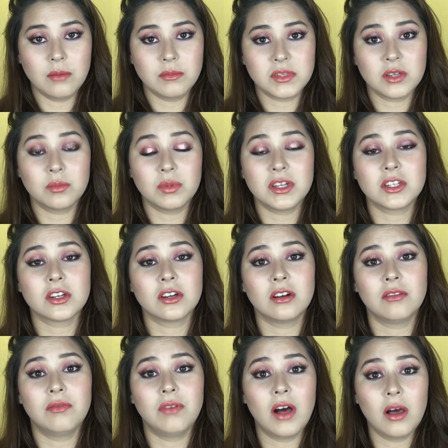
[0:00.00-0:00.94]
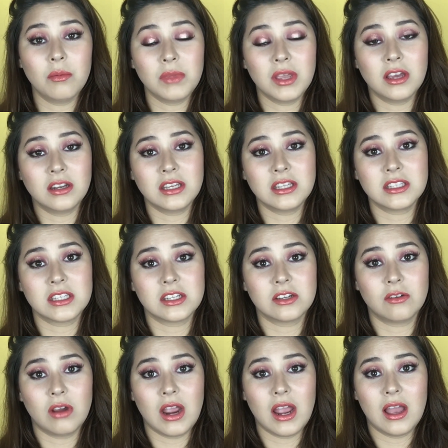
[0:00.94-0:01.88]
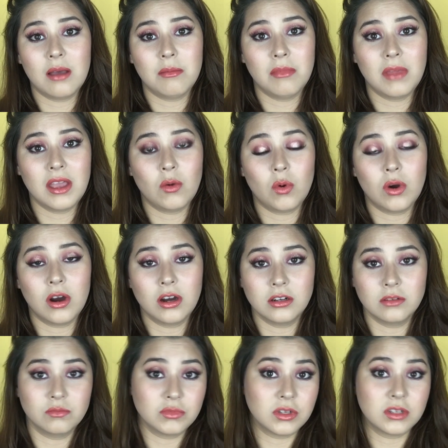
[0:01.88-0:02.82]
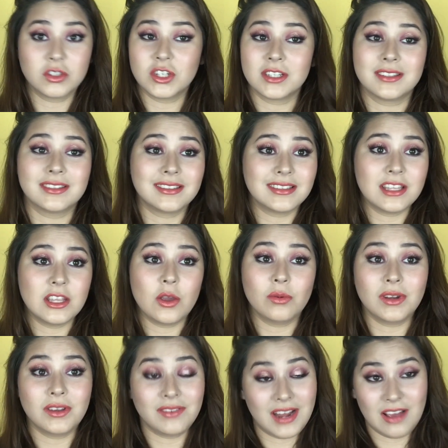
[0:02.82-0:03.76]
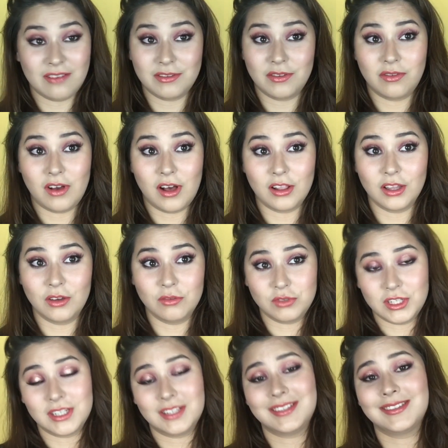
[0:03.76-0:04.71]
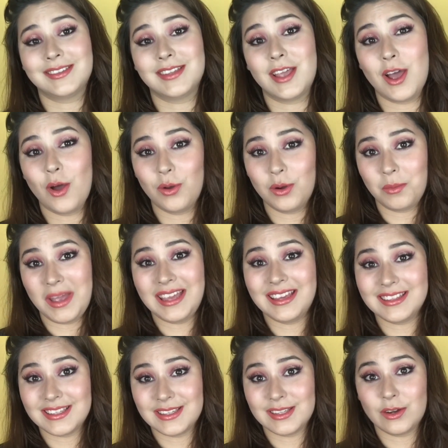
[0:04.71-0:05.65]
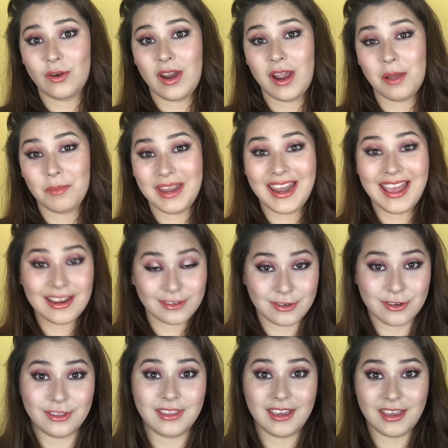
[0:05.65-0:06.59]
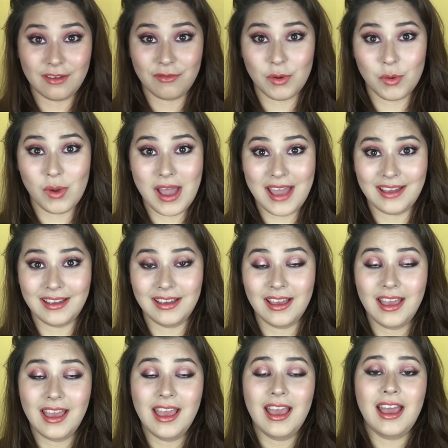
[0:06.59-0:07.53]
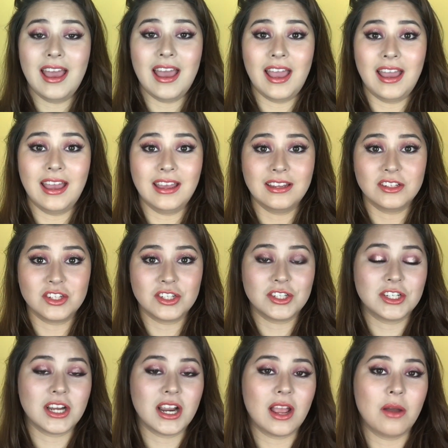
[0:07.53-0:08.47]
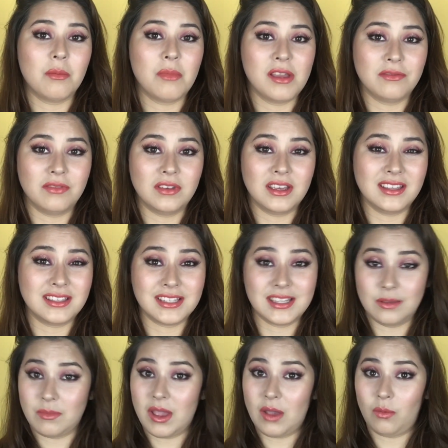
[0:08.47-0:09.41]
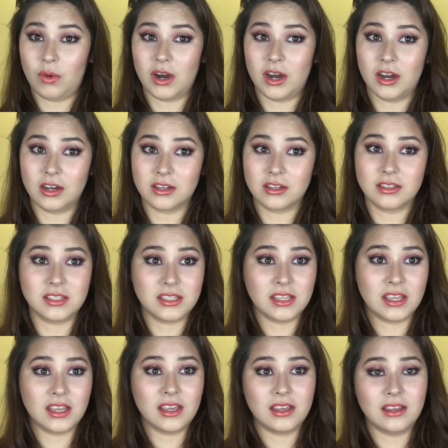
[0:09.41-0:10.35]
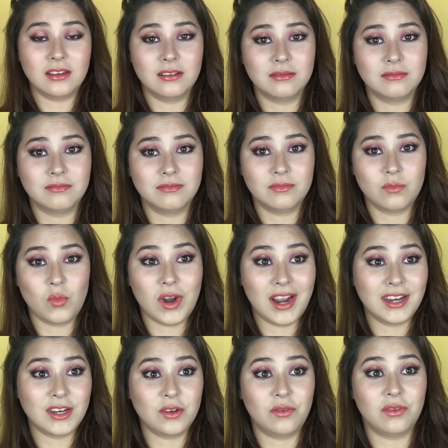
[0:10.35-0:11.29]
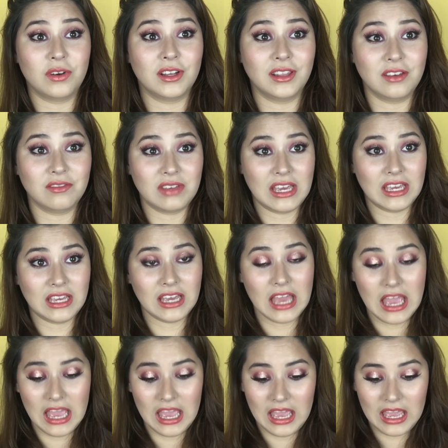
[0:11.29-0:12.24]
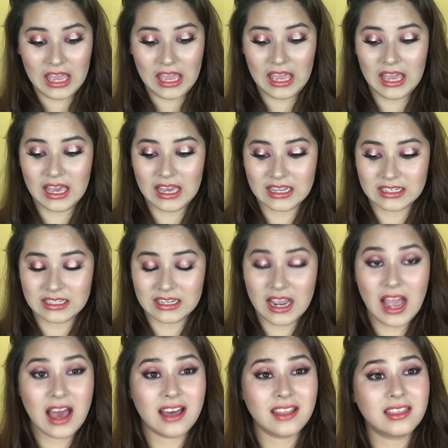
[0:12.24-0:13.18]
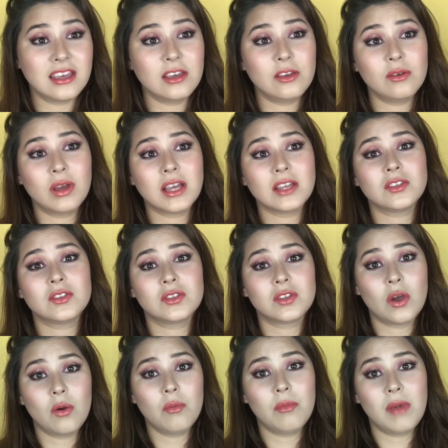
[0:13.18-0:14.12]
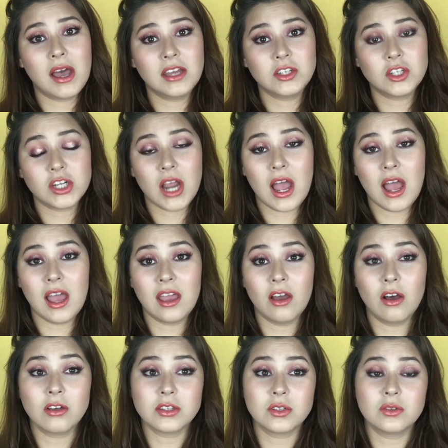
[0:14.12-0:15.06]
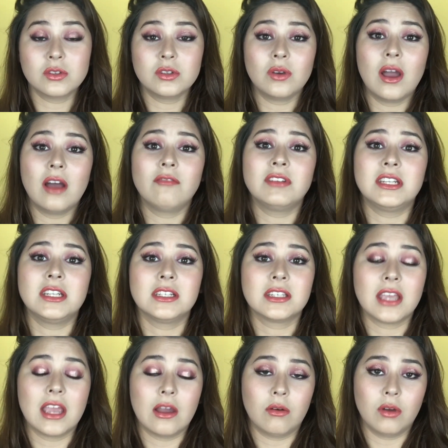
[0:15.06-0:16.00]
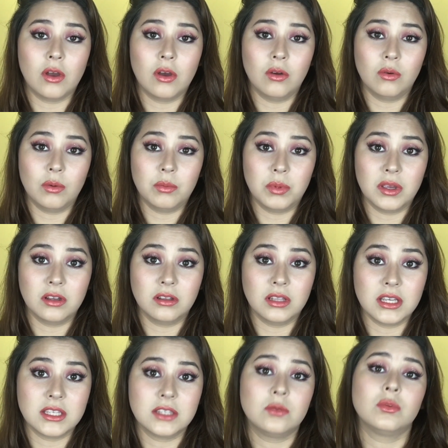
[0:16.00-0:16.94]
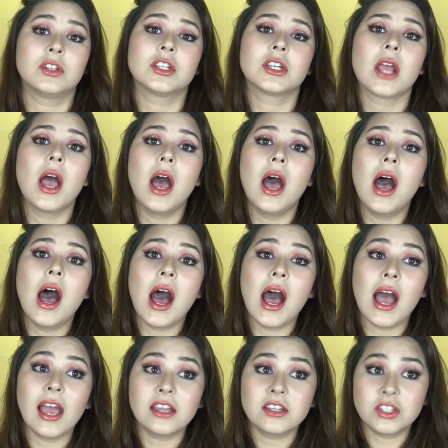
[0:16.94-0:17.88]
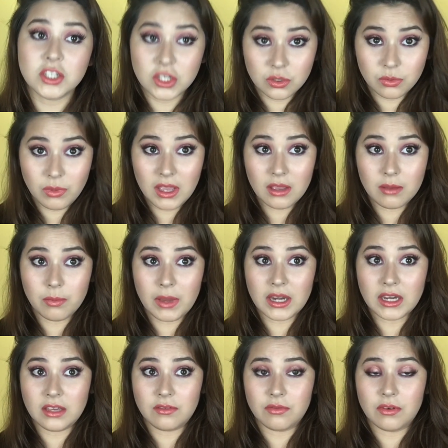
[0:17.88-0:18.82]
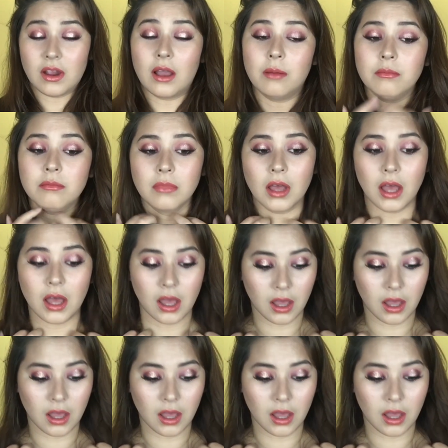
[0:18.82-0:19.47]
So be sure to follow me on Instagram, or you don't even have to follow. Just go to my Instagram and enter the giveaway, and just check out my feed, see my work, see what I do for a living. And yeah, thank you guys so much. I also do have a discount code with Purely's, which I do make money from.